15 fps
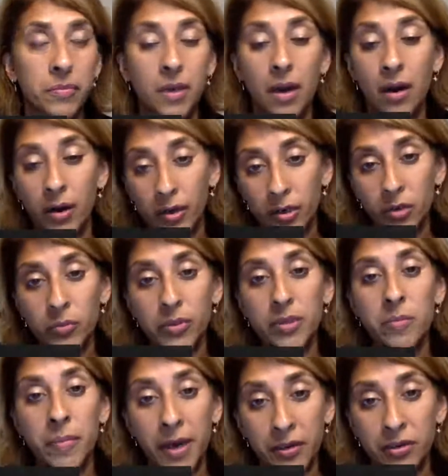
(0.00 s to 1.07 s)
arguably
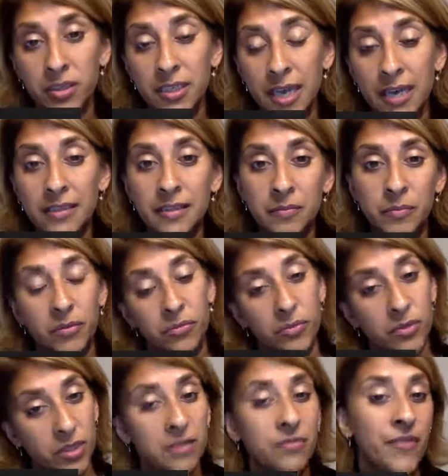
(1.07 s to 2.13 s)
better tests,
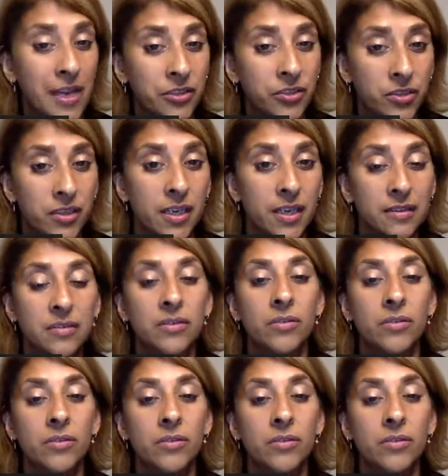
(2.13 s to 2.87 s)
just faster tests.